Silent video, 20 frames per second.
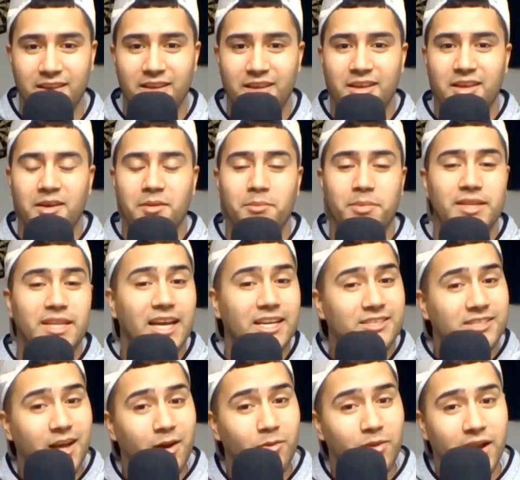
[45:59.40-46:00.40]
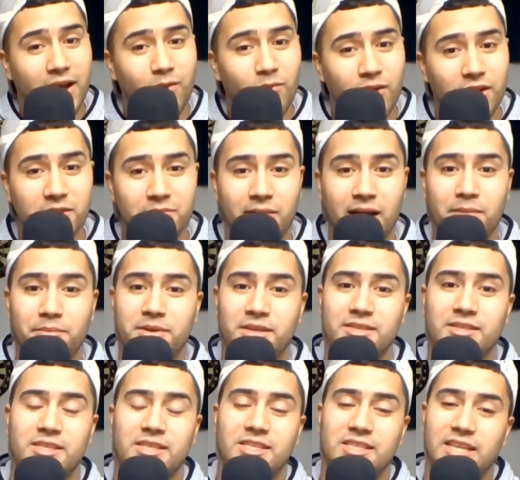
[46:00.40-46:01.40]
But that's not what I want in my
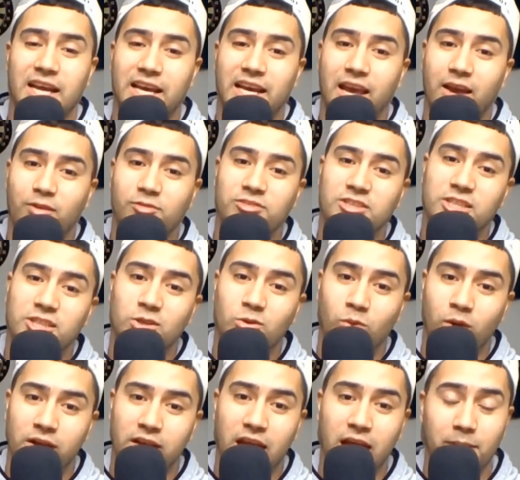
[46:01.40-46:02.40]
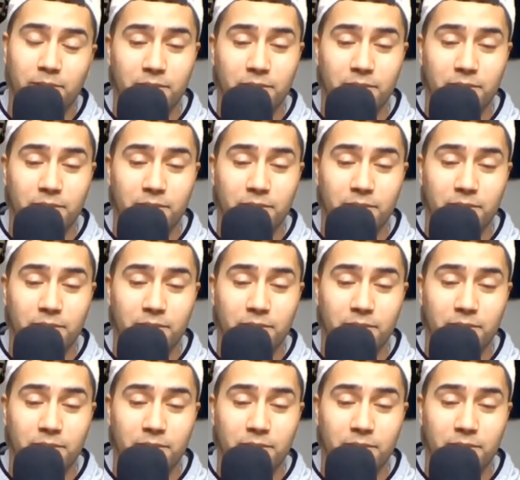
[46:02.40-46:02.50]
business. And I guarantee you one day I'm gonna